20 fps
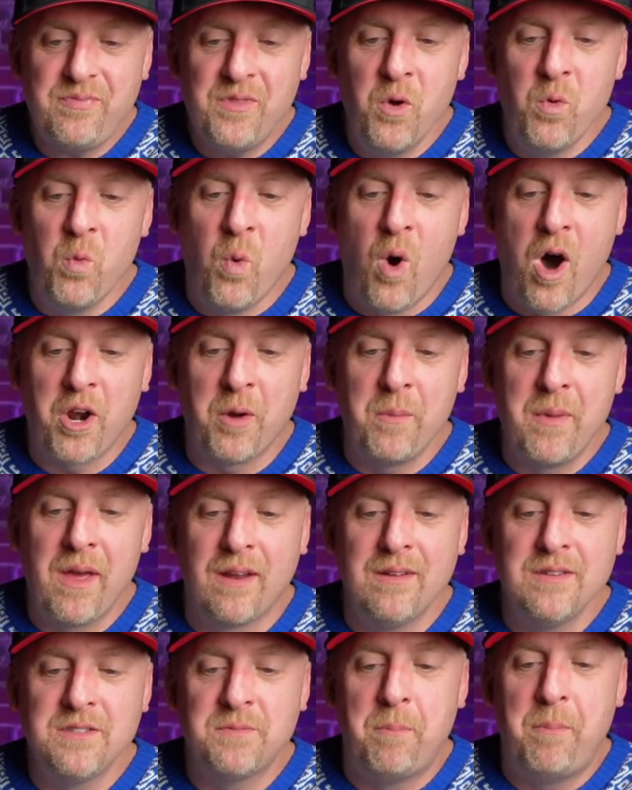
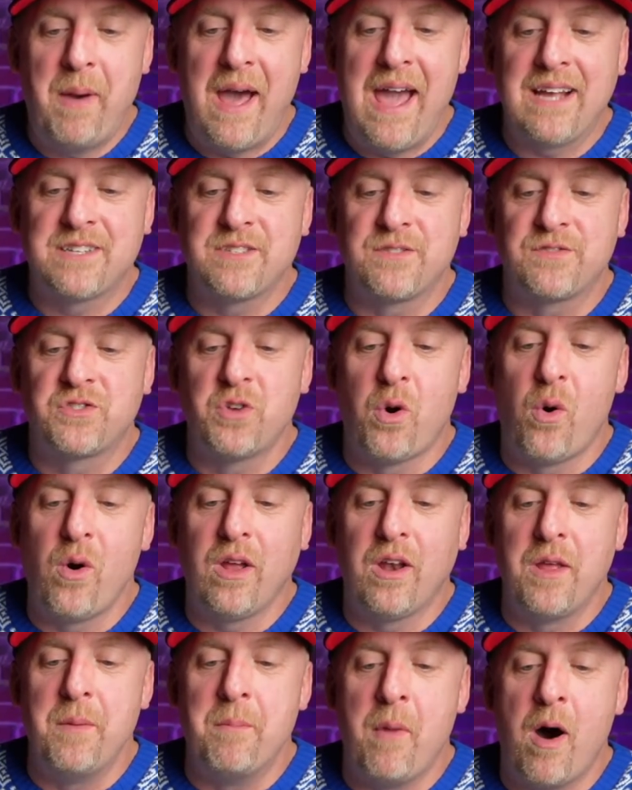Watermelons, bags of
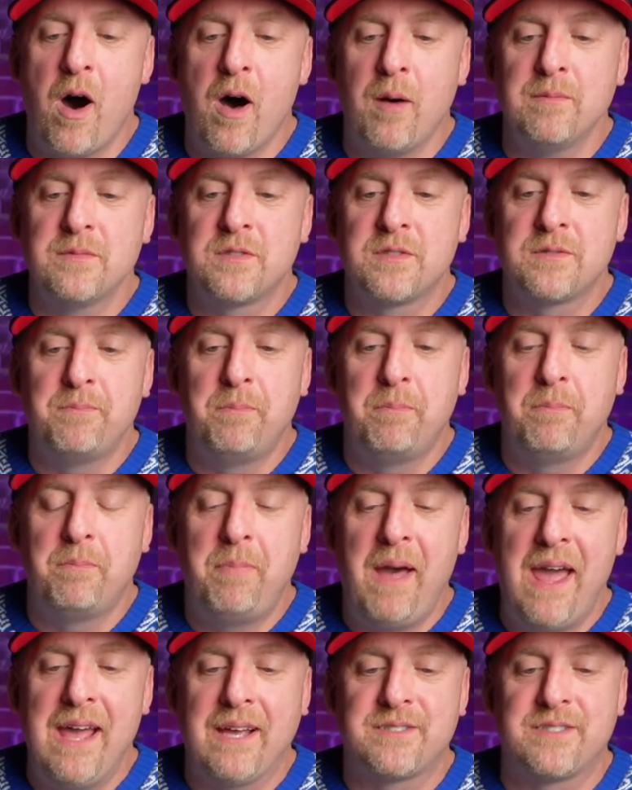soil, and mom's
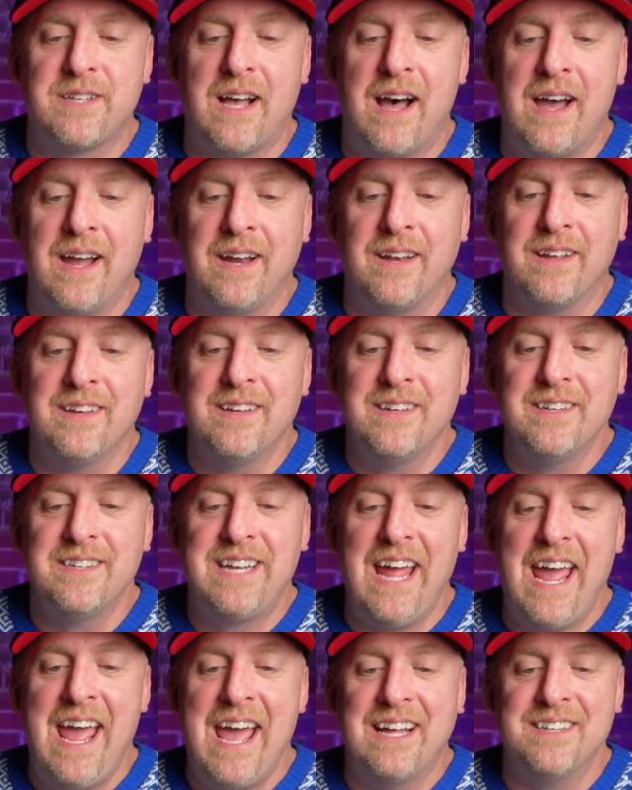backside.
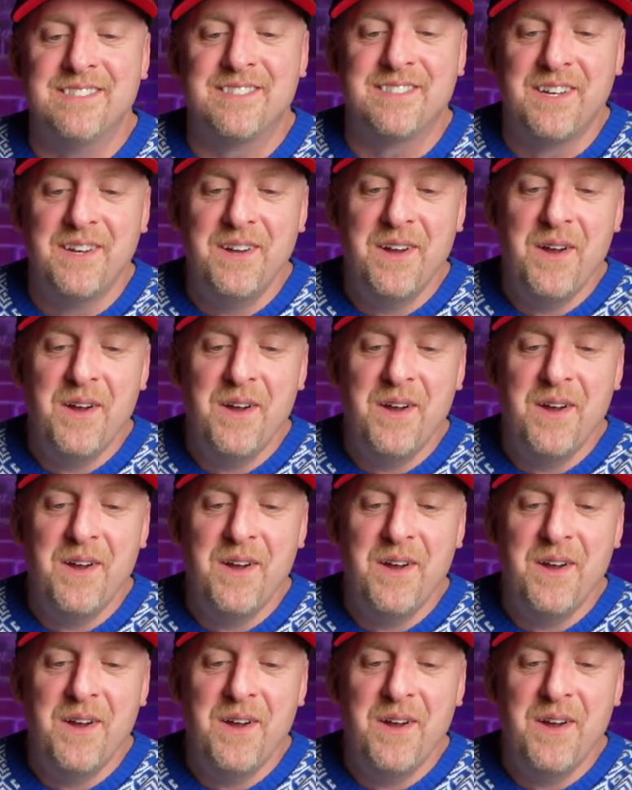Dad's.